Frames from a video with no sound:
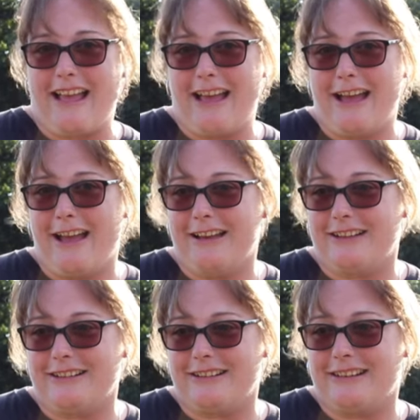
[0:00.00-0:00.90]
uh,
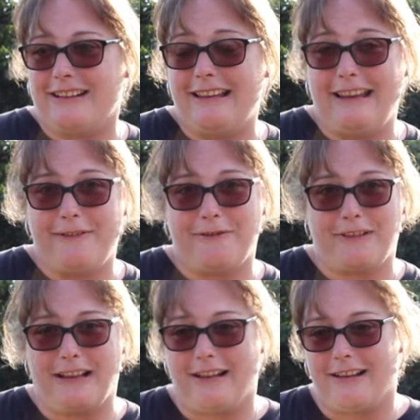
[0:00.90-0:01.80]
leave
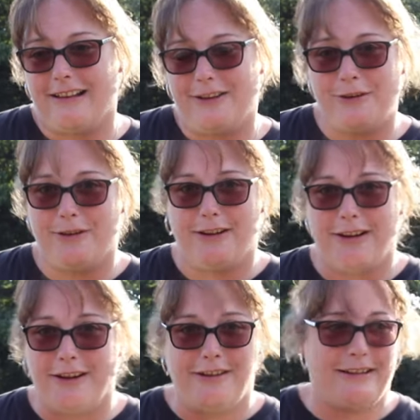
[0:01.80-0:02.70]
you
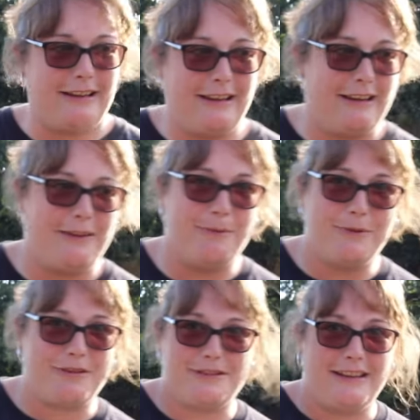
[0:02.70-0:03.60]
alone and let you
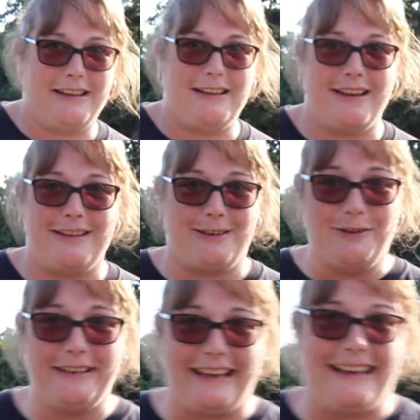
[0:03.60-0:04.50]
watch the uh,
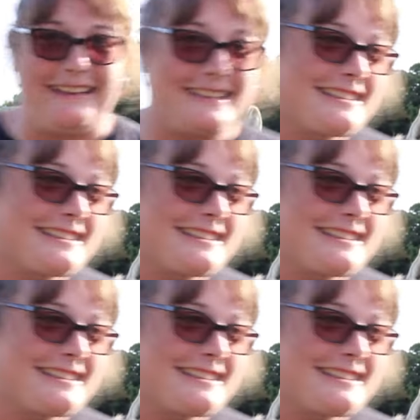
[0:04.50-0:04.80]
donkeys